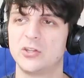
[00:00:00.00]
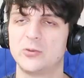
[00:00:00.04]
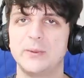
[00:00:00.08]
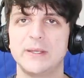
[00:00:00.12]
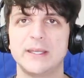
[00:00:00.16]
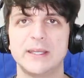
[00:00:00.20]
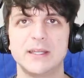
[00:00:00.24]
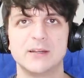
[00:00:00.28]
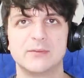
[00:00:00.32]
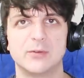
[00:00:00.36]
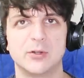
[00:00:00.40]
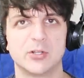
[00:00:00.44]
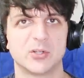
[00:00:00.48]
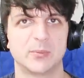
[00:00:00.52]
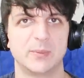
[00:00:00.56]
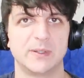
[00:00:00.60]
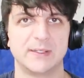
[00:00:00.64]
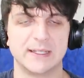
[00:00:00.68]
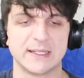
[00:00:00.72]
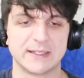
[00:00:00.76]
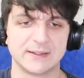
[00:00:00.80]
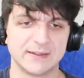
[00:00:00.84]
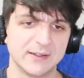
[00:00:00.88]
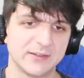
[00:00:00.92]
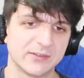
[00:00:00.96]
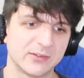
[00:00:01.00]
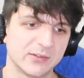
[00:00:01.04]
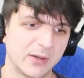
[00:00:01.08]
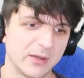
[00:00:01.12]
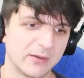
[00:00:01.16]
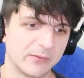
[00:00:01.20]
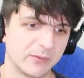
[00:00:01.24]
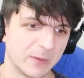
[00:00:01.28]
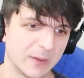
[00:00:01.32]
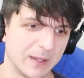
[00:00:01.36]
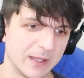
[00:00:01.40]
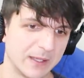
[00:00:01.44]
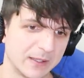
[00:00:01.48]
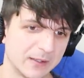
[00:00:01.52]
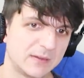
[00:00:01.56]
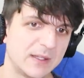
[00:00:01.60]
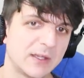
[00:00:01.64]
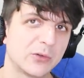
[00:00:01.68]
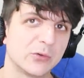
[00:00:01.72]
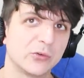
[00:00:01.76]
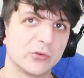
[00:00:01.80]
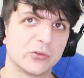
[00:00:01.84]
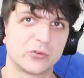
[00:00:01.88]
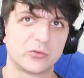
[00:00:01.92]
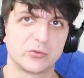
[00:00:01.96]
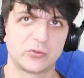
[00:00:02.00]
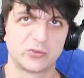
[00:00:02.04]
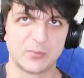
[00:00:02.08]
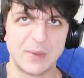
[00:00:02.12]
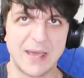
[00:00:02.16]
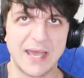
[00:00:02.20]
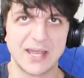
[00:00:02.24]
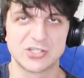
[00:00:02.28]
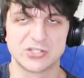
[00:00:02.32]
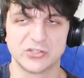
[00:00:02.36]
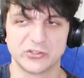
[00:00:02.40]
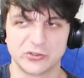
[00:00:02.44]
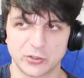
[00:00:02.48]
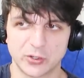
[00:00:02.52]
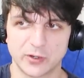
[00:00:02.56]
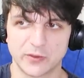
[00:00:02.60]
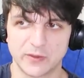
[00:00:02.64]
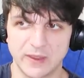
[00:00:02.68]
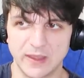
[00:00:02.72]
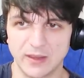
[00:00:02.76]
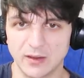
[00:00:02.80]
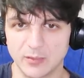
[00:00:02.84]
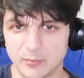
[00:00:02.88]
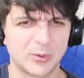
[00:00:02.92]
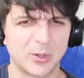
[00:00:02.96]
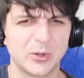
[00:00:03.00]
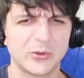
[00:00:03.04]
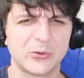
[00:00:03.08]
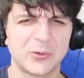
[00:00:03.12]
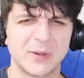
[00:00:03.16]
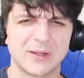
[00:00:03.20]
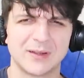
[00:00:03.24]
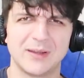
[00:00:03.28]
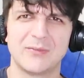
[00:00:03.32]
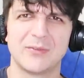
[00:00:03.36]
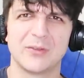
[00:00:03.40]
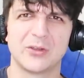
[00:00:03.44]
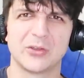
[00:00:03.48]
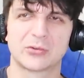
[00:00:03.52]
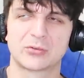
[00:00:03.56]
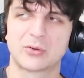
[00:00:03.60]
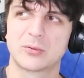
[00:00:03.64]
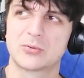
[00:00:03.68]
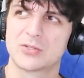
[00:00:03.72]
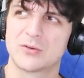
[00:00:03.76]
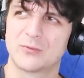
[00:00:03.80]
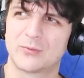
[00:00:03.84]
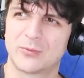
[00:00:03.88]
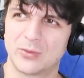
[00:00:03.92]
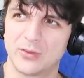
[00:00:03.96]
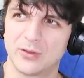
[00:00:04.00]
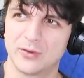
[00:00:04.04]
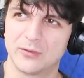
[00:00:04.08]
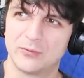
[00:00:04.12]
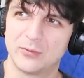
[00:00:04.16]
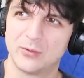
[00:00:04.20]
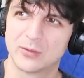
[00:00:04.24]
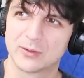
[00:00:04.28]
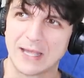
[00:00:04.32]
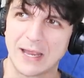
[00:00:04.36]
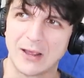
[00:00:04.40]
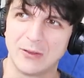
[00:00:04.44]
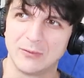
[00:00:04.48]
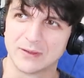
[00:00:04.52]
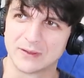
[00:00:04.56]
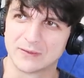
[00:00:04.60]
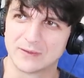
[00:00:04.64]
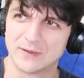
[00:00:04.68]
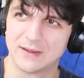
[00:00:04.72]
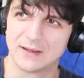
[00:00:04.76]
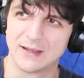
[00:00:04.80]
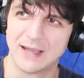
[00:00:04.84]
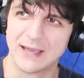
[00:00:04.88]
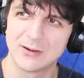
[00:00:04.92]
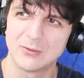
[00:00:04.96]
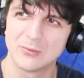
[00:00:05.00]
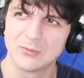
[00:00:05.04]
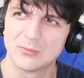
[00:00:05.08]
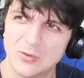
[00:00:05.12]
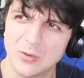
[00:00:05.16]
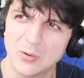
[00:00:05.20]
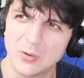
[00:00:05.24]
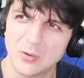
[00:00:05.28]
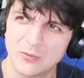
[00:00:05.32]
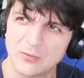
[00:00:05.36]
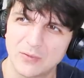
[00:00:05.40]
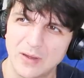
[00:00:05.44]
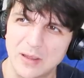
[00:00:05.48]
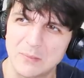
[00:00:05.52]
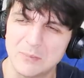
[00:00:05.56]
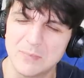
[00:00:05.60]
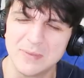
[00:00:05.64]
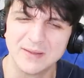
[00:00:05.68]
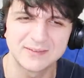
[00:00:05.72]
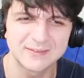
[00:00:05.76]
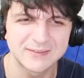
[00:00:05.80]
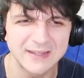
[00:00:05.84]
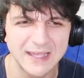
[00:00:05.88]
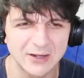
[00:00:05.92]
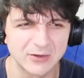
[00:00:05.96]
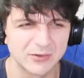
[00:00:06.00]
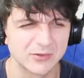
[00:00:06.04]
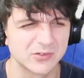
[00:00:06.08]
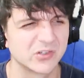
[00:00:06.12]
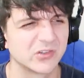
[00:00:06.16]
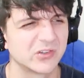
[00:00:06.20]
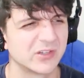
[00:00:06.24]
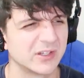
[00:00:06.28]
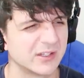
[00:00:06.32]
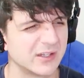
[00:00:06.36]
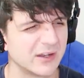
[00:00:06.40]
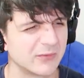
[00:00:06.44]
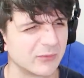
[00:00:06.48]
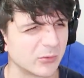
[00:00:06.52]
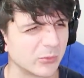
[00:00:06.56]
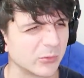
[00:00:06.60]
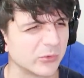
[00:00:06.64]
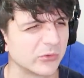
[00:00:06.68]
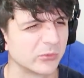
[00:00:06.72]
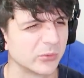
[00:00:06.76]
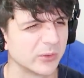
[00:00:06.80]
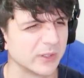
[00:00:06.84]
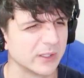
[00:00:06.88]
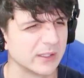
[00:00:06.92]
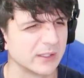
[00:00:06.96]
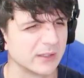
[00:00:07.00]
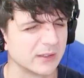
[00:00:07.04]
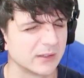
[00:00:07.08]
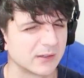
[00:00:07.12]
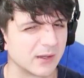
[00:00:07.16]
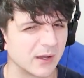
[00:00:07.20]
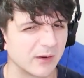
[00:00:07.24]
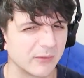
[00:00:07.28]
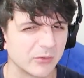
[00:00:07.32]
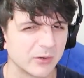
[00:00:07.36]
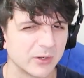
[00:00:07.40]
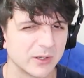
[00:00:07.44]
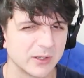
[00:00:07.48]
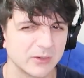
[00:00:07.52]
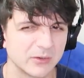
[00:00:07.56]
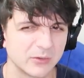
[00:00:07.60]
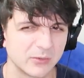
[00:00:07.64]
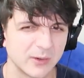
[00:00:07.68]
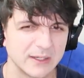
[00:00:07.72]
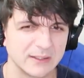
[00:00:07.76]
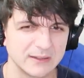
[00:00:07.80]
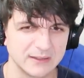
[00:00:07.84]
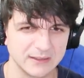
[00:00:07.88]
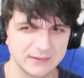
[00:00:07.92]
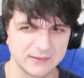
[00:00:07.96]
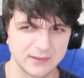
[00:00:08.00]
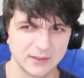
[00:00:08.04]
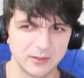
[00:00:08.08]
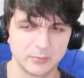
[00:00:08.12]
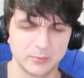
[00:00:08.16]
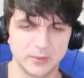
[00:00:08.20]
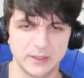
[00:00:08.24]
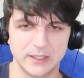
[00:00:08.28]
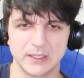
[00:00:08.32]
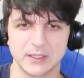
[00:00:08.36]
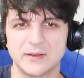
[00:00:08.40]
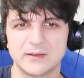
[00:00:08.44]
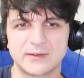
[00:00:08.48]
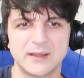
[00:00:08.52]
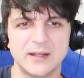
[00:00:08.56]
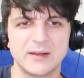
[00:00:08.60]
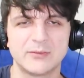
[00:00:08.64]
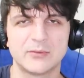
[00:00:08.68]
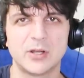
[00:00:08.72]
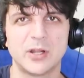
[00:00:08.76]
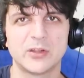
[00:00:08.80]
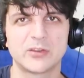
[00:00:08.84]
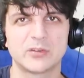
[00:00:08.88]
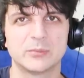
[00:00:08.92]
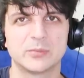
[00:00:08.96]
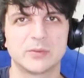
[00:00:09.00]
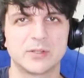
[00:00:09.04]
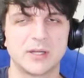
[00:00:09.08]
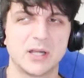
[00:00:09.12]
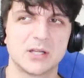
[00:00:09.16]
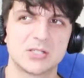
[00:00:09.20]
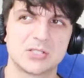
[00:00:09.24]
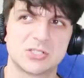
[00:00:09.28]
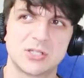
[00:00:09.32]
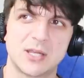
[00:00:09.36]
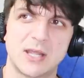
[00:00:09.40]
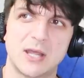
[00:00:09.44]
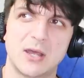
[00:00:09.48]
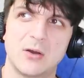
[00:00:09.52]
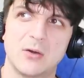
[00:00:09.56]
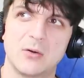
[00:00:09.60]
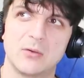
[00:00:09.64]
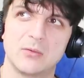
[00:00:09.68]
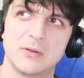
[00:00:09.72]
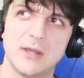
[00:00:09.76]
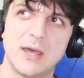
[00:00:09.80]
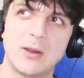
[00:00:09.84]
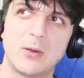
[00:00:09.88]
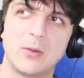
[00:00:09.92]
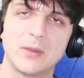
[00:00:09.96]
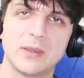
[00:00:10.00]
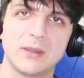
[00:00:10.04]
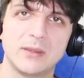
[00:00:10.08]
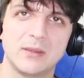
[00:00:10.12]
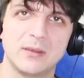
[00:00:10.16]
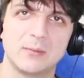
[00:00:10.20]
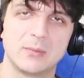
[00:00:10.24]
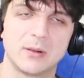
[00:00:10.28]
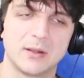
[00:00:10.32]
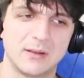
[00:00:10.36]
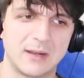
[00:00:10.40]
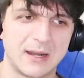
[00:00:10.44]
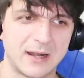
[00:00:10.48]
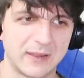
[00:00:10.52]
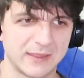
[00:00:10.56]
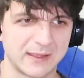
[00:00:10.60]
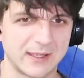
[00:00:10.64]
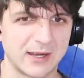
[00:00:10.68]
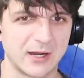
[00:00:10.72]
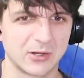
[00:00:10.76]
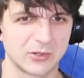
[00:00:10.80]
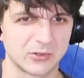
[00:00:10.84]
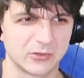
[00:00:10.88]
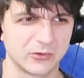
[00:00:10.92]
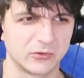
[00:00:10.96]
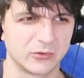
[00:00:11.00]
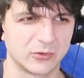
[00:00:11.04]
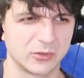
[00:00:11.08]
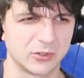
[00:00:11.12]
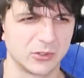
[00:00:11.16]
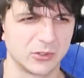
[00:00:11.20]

Speaking of ultimate techniques, though, I feel like Deku's smashes are a thing, but also I love the description for the full cowling thing. I don't know if I missed that or just it never was really covered in great detail, but it's kind of an awesome touch how not only he, but a lot of the characters